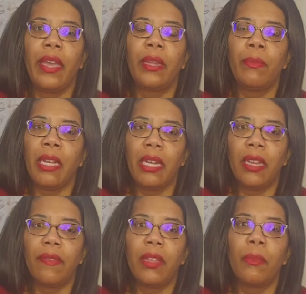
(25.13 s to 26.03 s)
And many
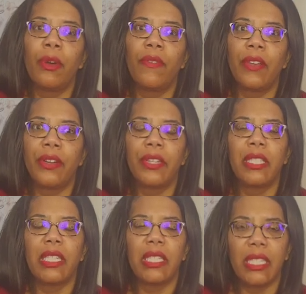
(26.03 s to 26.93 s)
of them are very
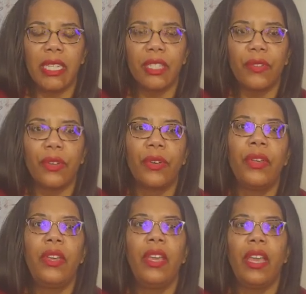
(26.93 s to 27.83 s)
successful
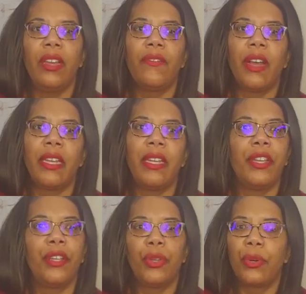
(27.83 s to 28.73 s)
in
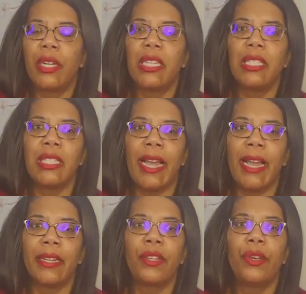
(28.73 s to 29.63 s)
finding your exact